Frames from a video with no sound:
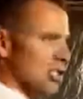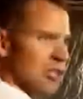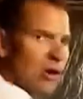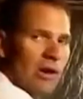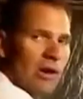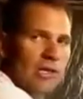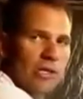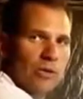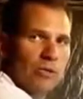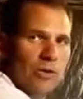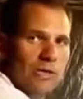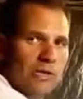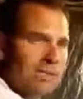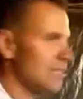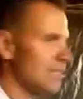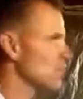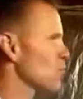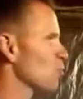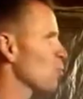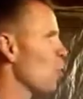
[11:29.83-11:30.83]
started doing this.
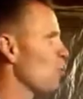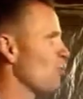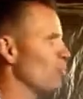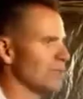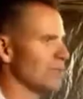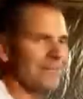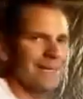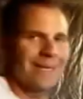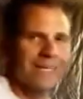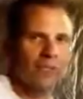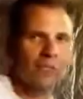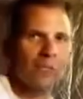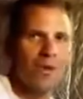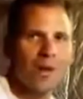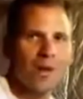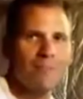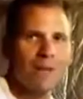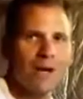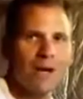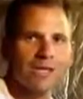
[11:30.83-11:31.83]
This rope was like
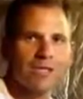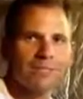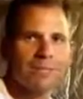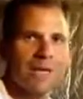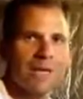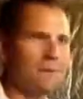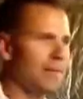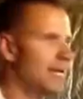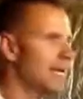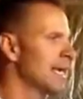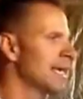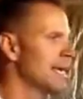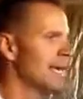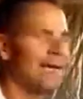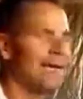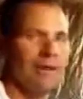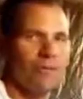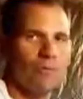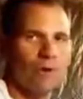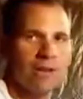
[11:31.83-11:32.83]
20 bucks maybe
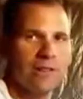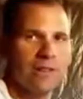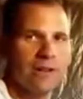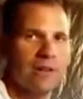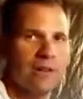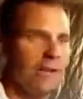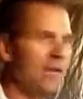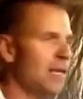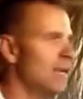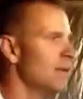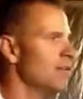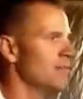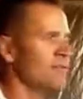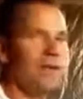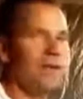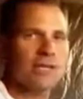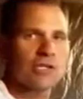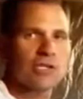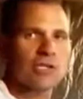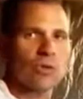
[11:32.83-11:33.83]
at one of the
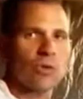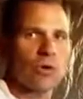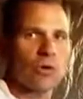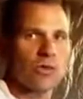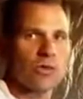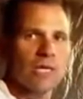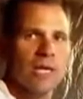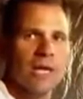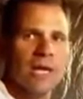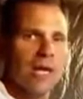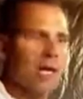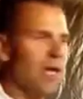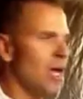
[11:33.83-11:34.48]
fitness stores.